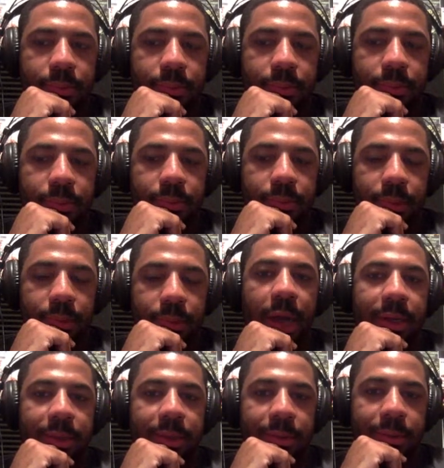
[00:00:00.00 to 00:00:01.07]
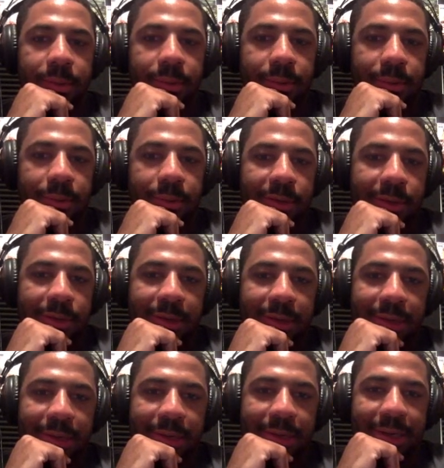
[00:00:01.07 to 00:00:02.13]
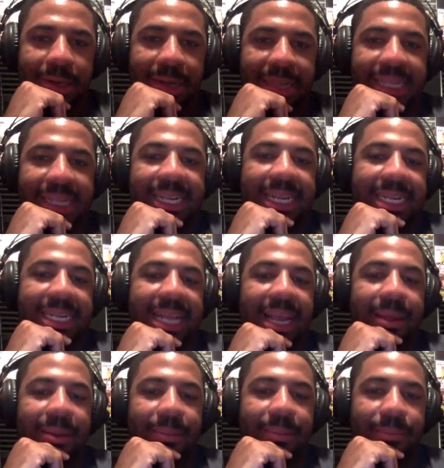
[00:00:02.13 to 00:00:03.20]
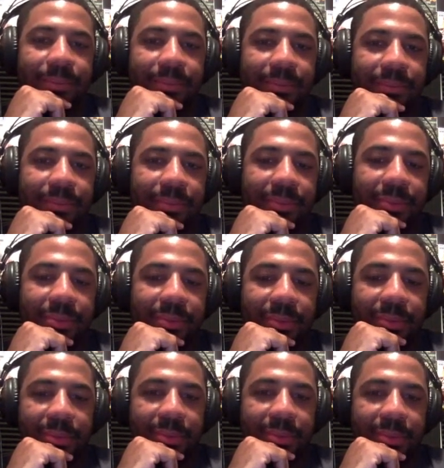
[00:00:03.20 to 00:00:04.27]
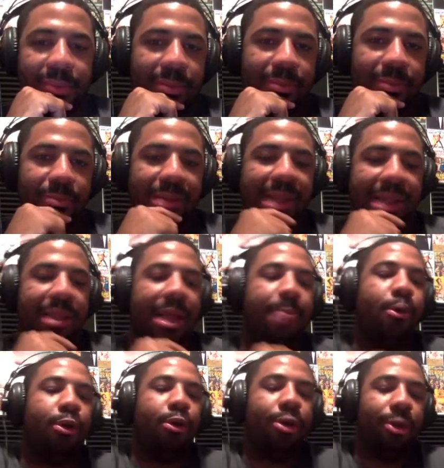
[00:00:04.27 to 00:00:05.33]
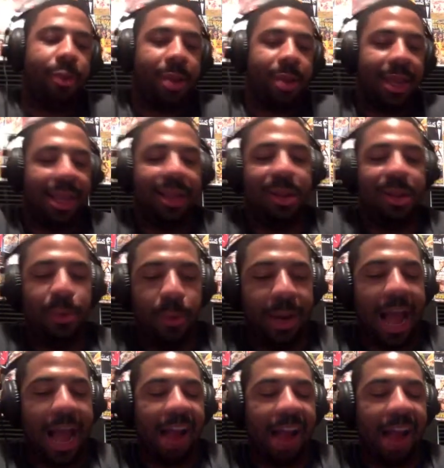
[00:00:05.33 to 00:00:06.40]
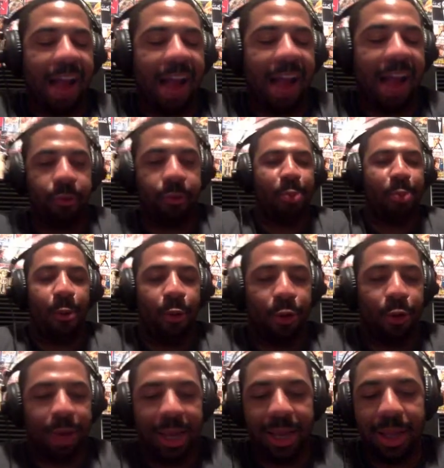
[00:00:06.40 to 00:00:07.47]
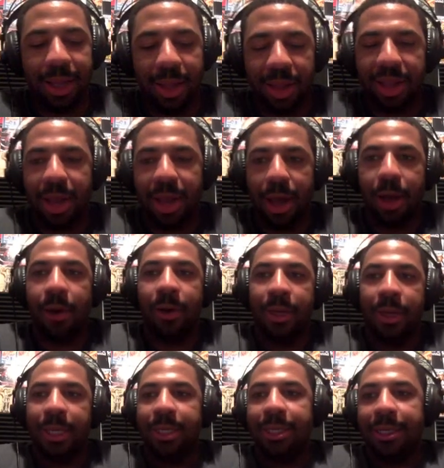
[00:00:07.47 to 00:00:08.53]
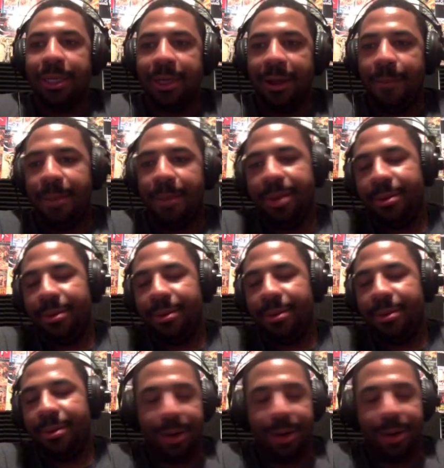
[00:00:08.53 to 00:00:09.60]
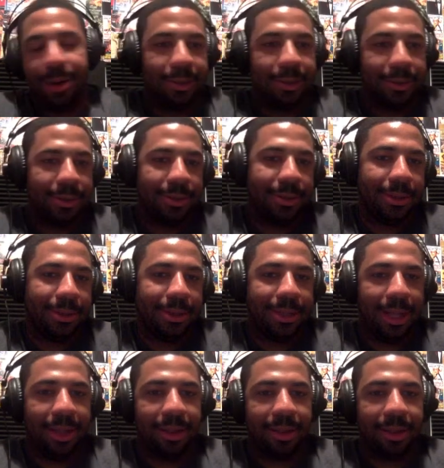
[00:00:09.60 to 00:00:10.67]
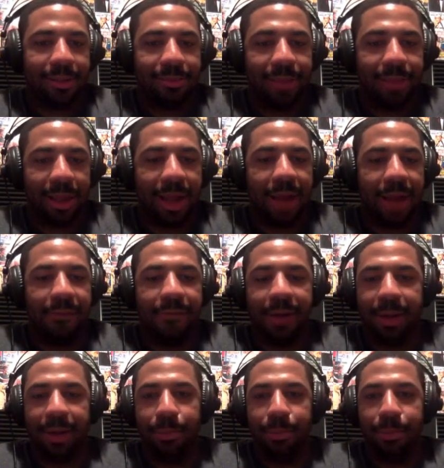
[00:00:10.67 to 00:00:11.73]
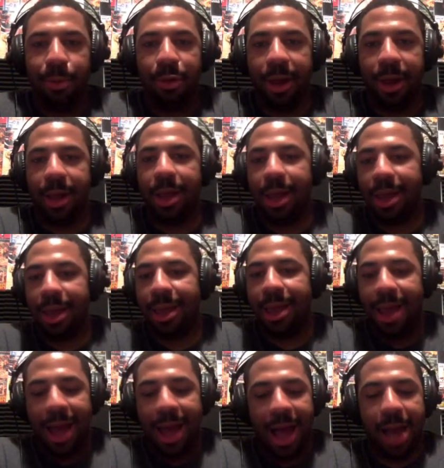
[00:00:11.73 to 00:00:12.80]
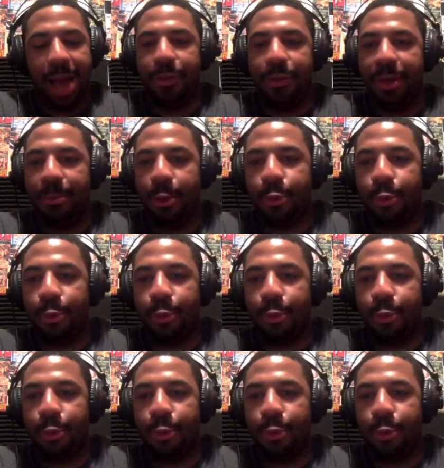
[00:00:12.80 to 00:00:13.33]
Yeah. Uh, it's it's so like there's a lot of different avenues it's like more close, I guess, to what actual spy work is, you know. Yeah. Uh, but I don't know. That's that's kind of yeah. fucking boring. I don't think yeah.